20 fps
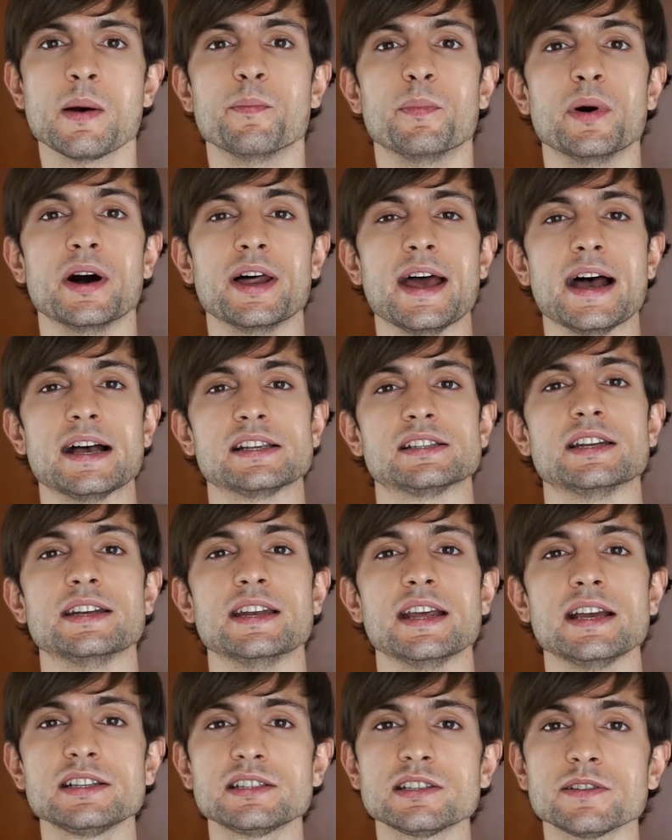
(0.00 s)
But as a
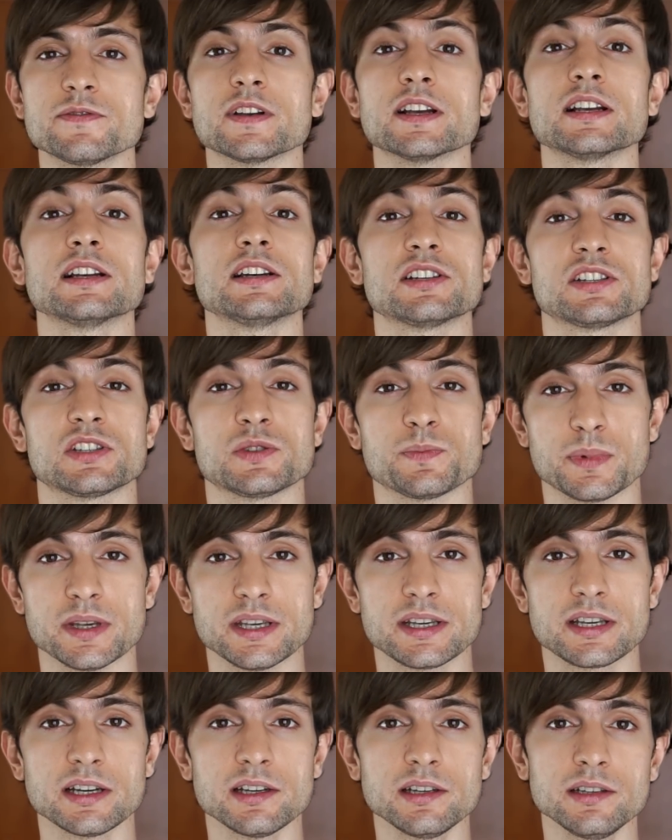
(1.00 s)
native English
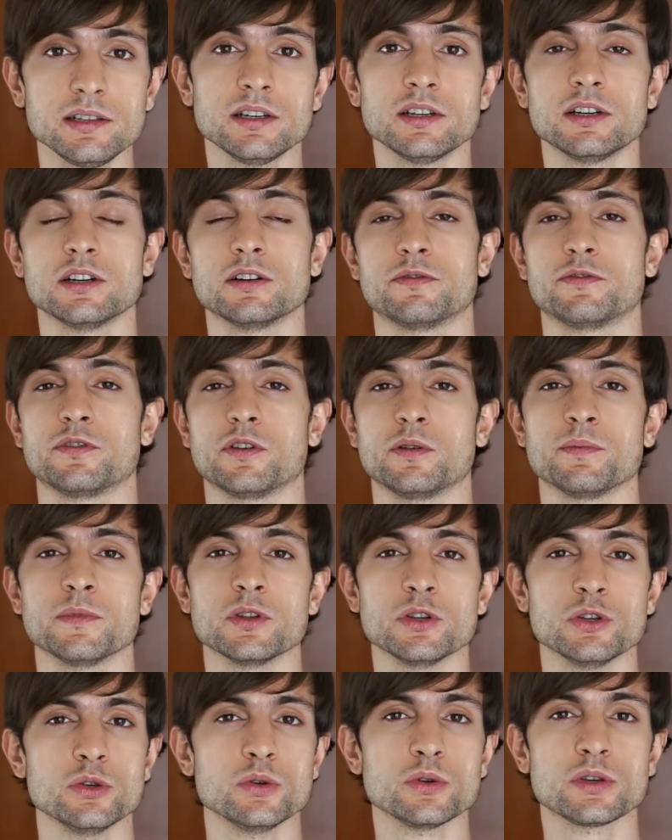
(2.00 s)
speaker from
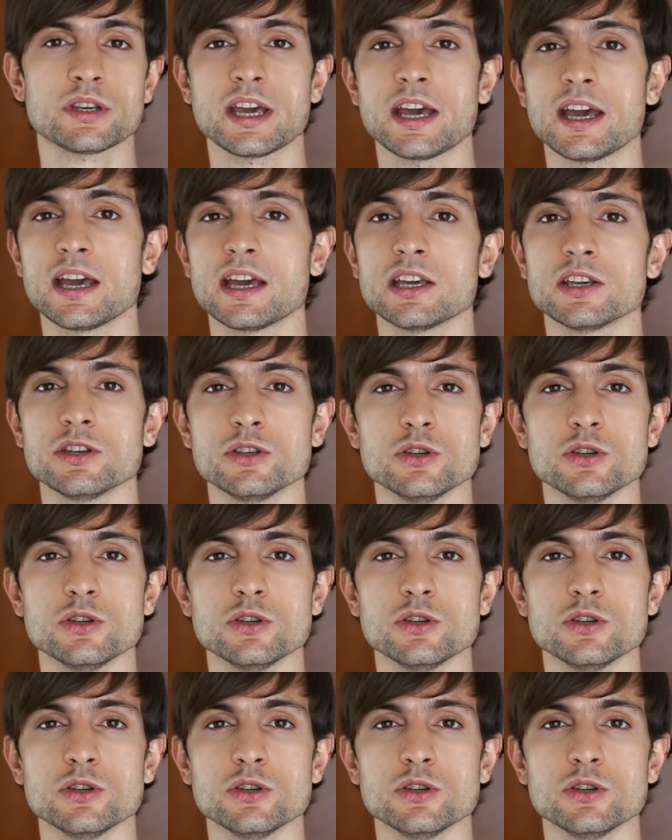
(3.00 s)
the UK,